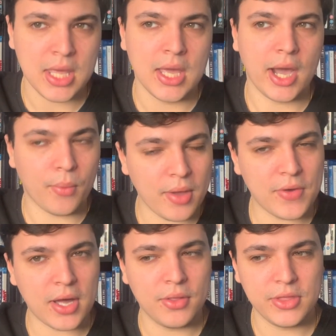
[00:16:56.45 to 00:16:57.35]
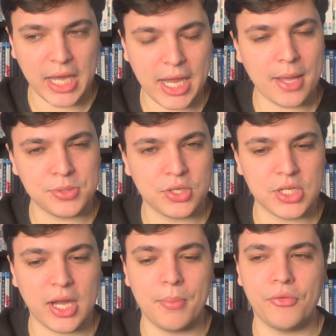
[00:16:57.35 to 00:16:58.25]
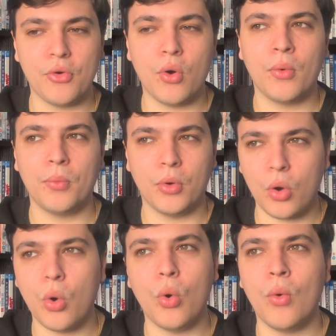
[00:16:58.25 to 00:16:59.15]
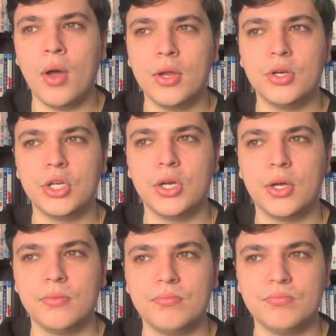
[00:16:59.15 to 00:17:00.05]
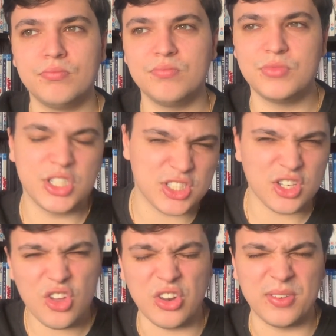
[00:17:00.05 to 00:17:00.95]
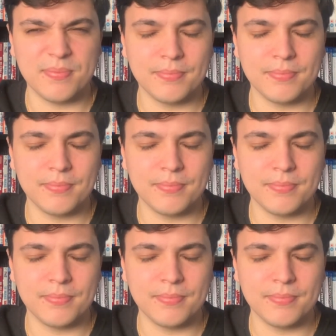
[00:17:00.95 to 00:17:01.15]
However, the 8 episodes that come before were all just good.